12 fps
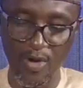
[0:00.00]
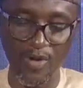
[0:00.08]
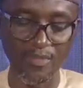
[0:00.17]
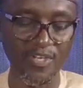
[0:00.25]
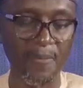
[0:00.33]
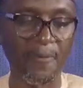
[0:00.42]

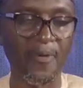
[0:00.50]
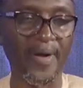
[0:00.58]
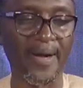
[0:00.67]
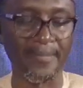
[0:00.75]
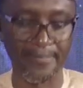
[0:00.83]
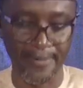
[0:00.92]
welcome to the
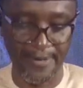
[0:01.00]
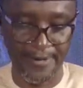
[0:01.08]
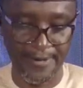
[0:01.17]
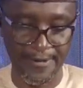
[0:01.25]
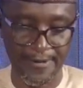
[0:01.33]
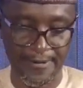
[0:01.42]
program.
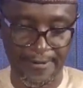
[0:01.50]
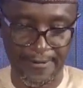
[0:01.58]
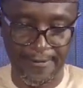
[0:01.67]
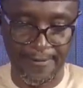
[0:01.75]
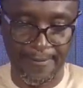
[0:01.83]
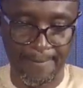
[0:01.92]

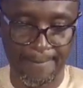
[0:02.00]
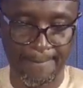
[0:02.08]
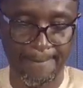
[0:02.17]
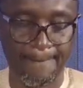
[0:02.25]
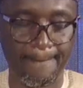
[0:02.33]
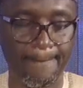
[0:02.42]

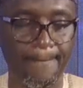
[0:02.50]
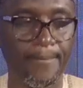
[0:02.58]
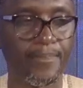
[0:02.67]
Yes.